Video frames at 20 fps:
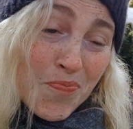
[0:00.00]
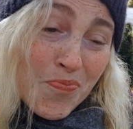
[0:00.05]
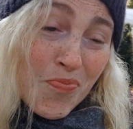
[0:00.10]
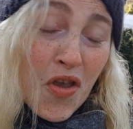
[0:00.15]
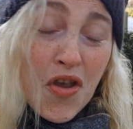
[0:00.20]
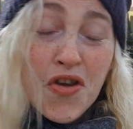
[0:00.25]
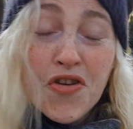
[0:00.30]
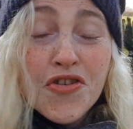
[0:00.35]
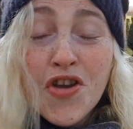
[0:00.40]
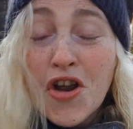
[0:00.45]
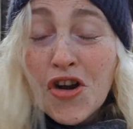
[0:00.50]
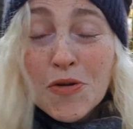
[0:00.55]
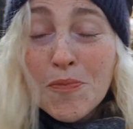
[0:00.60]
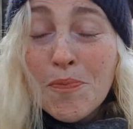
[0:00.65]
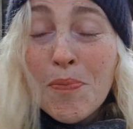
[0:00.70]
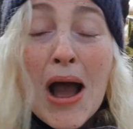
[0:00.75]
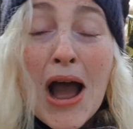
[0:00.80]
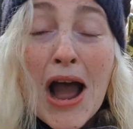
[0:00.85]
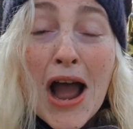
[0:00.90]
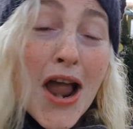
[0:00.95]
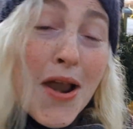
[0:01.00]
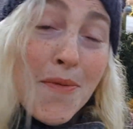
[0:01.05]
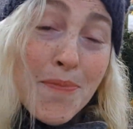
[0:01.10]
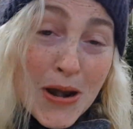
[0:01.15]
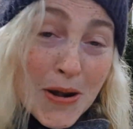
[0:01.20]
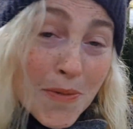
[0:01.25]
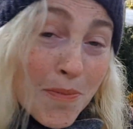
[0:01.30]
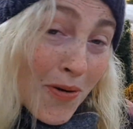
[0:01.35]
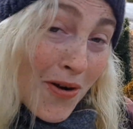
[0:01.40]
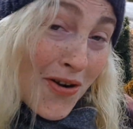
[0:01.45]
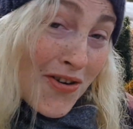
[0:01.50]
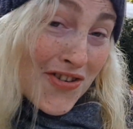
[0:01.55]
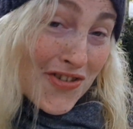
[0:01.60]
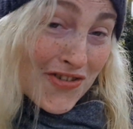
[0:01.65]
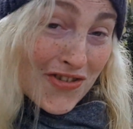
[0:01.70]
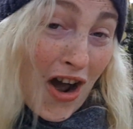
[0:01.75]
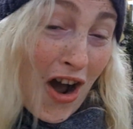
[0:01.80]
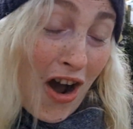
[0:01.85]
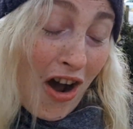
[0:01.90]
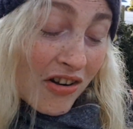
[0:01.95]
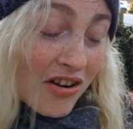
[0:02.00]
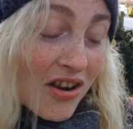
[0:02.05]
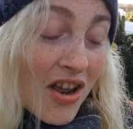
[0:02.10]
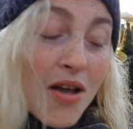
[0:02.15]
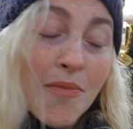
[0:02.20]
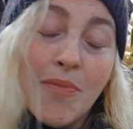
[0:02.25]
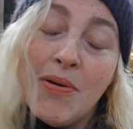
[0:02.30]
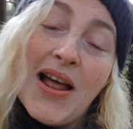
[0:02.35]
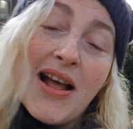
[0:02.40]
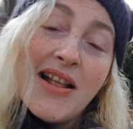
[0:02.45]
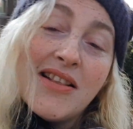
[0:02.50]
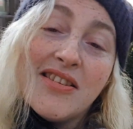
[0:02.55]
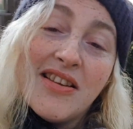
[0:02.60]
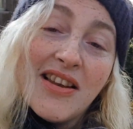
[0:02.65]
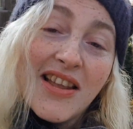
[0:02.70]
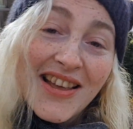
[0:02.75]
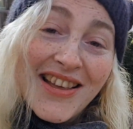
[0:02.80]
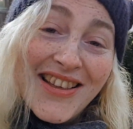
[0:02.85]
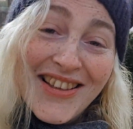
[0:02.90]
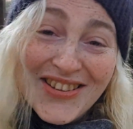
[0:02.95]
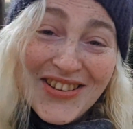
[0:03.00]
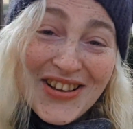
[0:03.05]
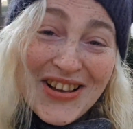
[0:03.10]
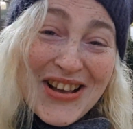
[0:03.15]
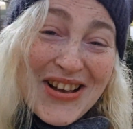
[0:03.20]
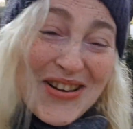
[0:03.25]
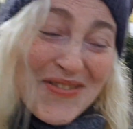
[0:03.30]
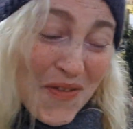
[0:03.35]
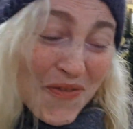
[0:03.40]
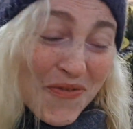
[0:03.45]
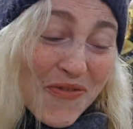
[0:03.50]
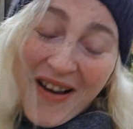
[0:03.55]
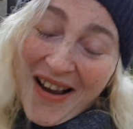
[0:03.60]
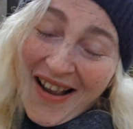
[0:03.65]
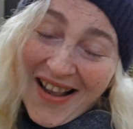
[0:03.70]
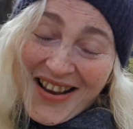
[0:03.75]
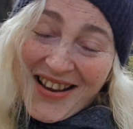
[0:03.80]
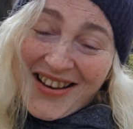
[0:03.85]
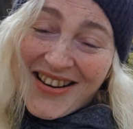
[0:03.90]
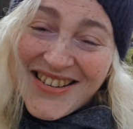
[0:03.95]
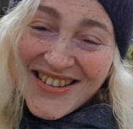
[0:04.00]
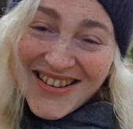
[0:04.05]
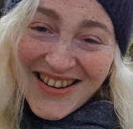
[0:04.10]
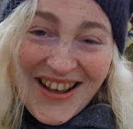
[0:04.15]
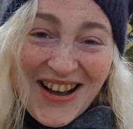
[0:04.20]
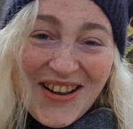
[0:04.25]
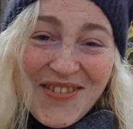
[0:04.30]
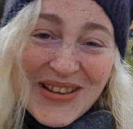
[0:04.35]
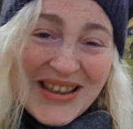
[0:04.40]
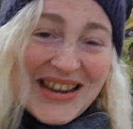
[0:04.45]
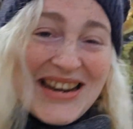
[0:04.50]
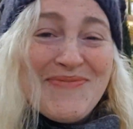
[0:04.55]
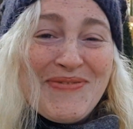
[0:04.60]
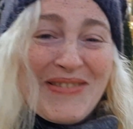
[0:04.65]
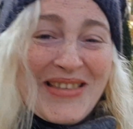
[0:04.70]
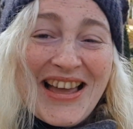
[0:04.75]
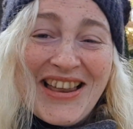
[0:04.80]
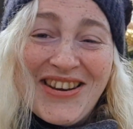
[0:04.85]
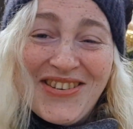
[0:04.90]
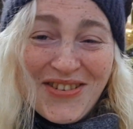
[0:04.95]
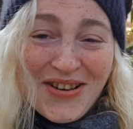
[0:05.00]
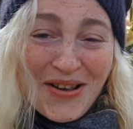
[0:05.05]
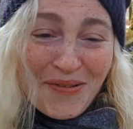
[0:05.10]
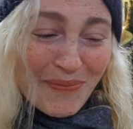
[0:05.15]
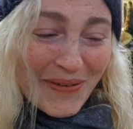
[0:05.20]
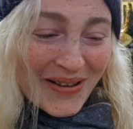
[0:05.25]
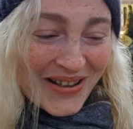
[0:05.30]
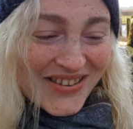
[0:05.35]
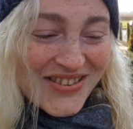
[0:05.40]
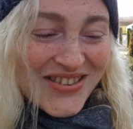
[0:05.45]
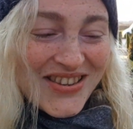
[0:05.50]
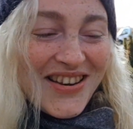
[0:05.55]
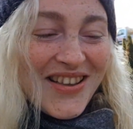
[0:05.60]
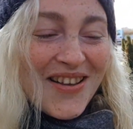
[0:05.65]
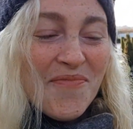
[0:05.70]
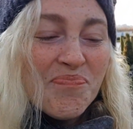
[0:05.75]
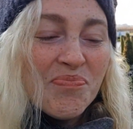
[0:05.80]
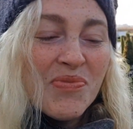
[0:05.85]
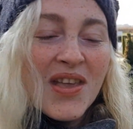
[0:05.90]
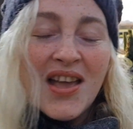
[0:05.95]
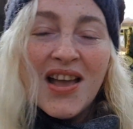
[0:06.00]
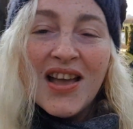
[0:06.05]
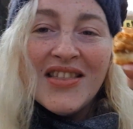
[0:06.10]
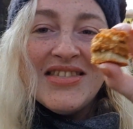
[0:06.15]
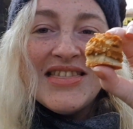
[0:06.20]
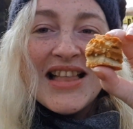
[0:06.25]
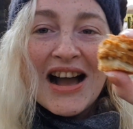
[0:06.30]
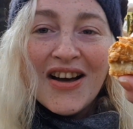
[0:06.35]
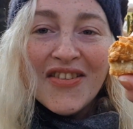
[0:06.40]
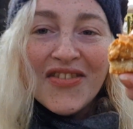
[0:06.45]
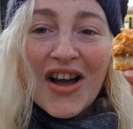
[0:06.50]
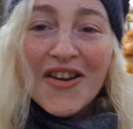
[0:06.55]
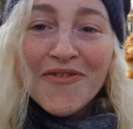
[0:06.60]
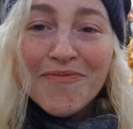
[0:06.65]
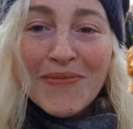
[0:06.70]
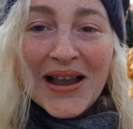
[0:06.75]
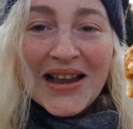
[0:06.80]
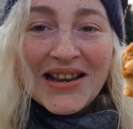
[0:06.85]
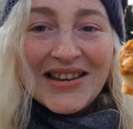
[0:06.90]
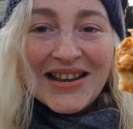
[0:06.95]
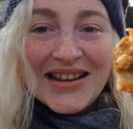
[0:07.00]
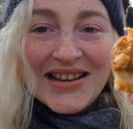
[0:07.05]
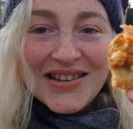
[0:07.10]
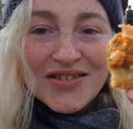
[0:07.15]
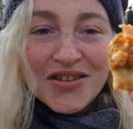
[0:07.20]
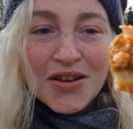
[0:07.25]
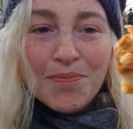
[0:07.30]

it's not a pie, people, it's a tart. But actually, I'm afraid I'm going to be that annoying person. Now I've made it into a